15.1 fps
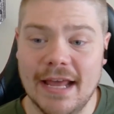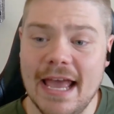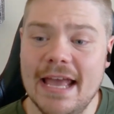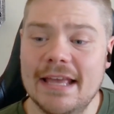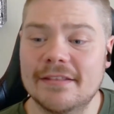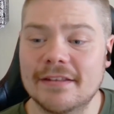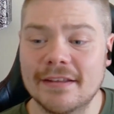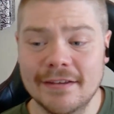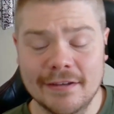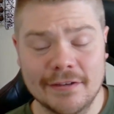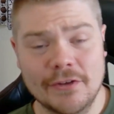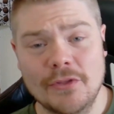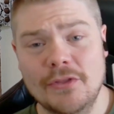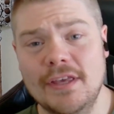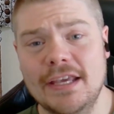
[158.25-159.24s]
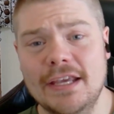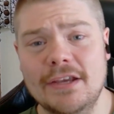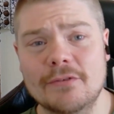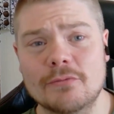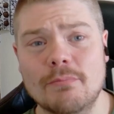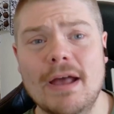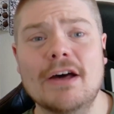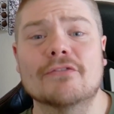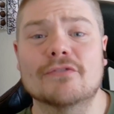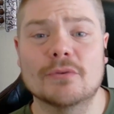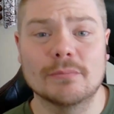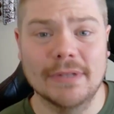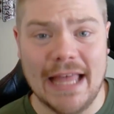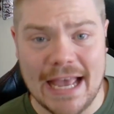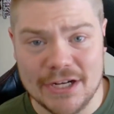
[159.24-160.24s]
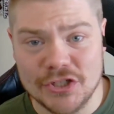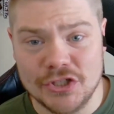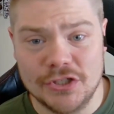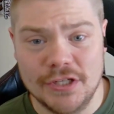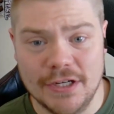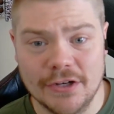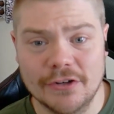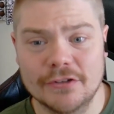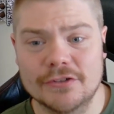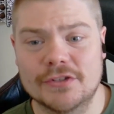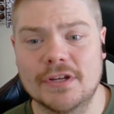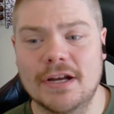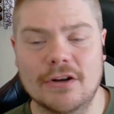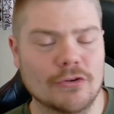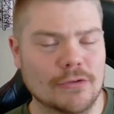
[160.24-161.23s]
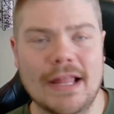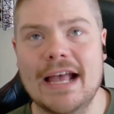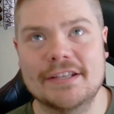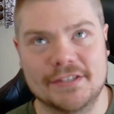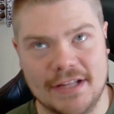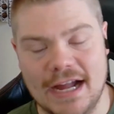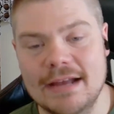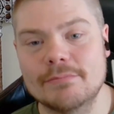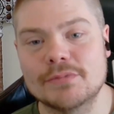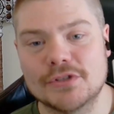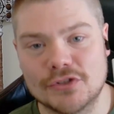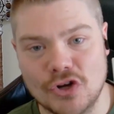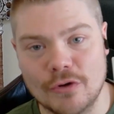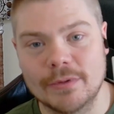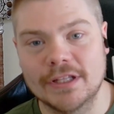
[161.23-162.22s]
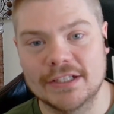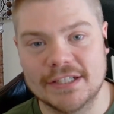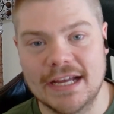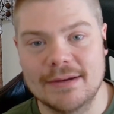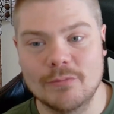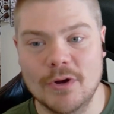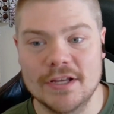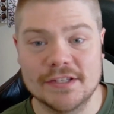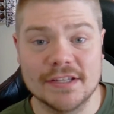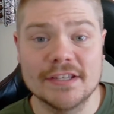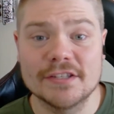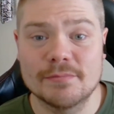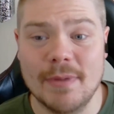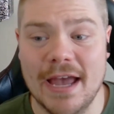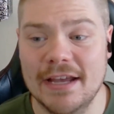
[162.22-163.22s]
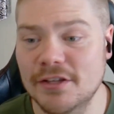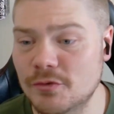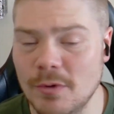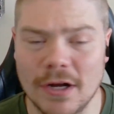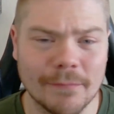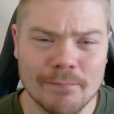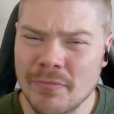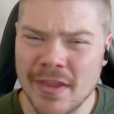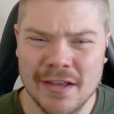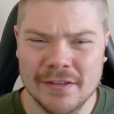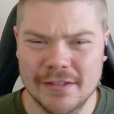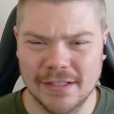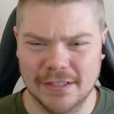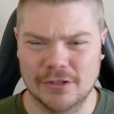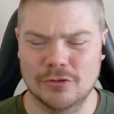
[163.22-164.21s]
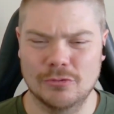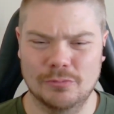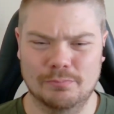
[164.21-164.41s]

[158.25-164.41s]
And the mount from last year's or last time's Turbulent Timeways is back as well. The little